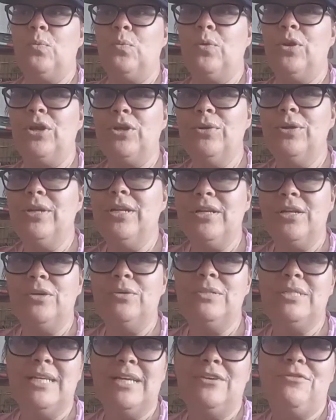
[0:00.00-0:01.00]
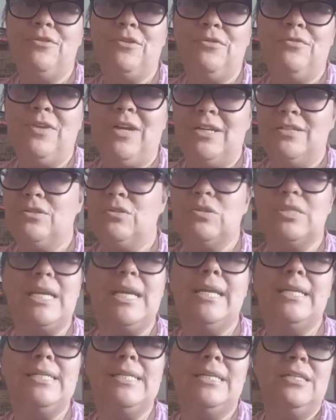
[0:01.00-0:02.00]
we're going to go dig for fossils.
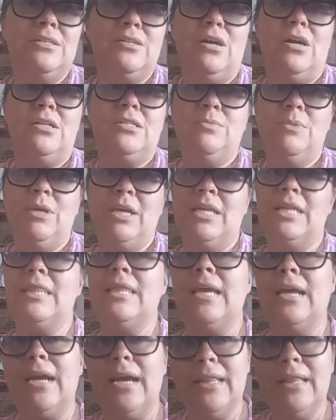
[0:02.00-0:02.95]
It didn't cost me anything.